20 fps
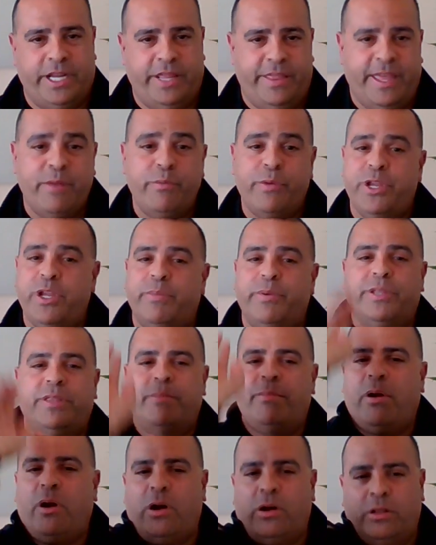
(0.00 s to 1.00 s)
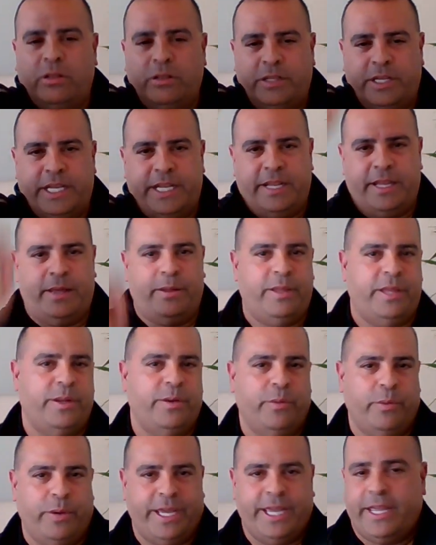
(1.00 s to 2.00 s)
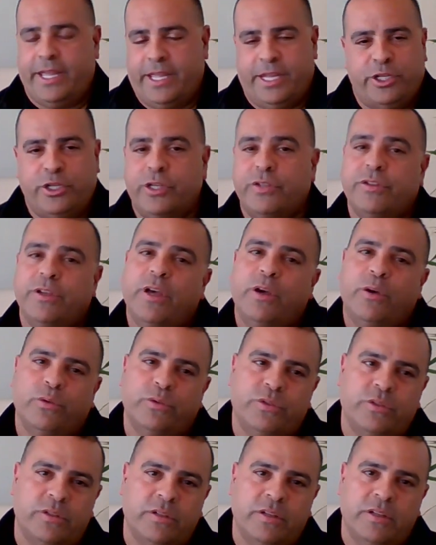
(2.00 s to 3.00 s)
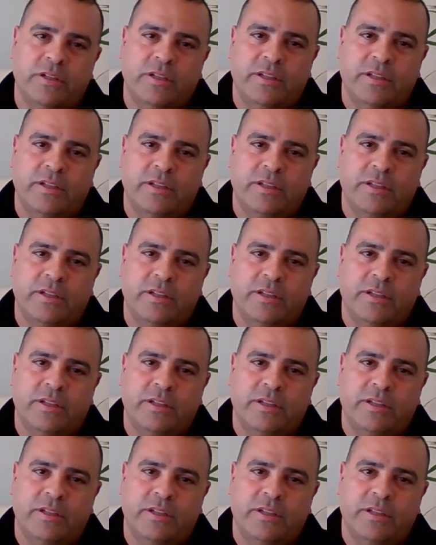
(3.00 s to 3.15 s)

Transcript: And then when you put the ball in the way, it just goes.